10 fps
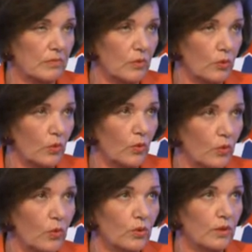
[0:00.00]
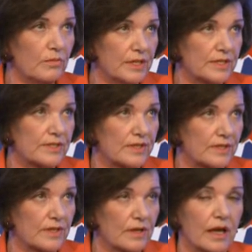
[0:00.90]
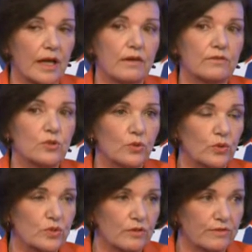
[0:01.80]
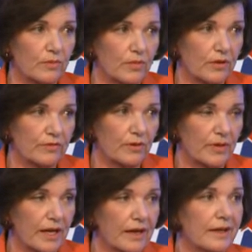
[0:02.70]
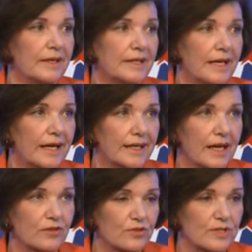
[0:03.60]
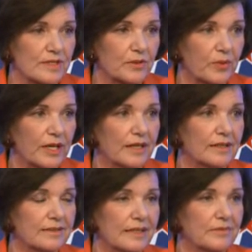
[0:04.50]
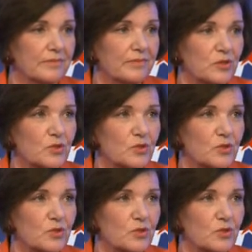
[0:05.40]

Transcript: all, all the ministers that I have talked to from, from our uh, countries that we are, um,